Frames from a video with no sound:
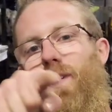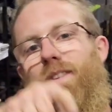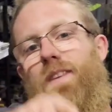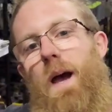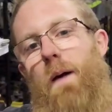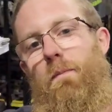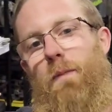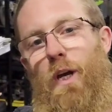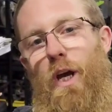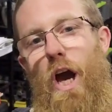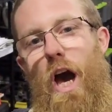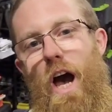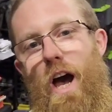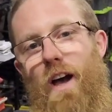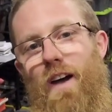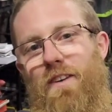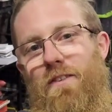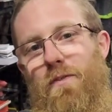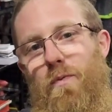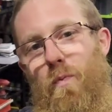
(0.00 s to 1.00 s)
what's happening
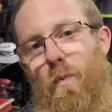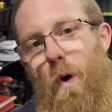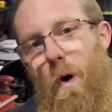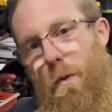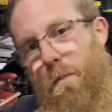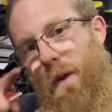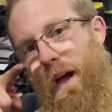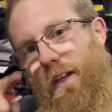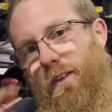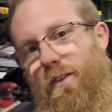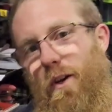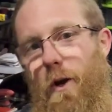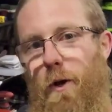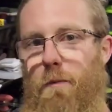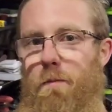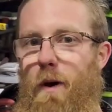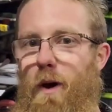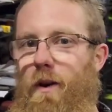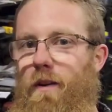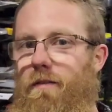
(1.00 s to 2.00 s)
guys? Welcome back to
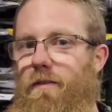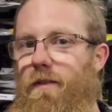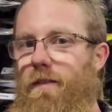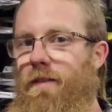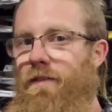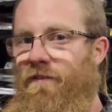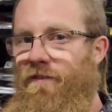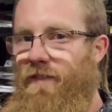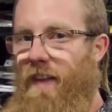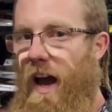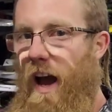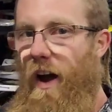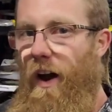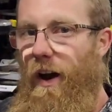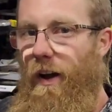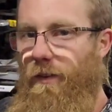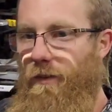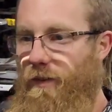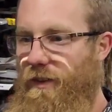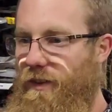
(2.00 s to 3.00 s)
Tokimotive.
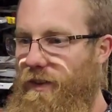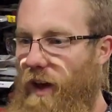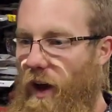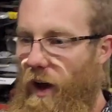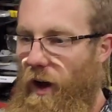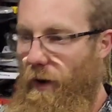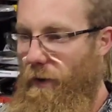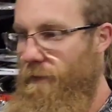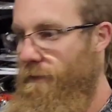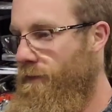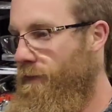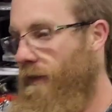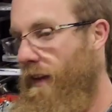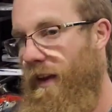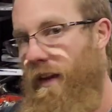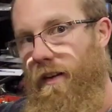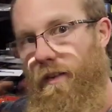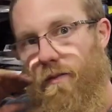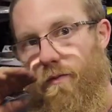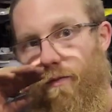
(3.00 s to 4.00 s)
Alright, so
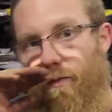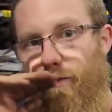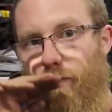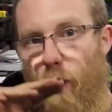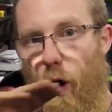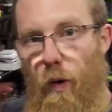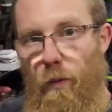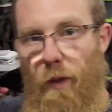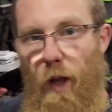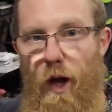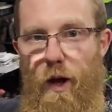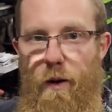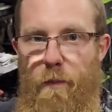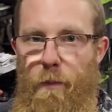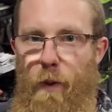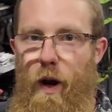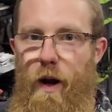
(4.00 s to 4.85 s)
full-blown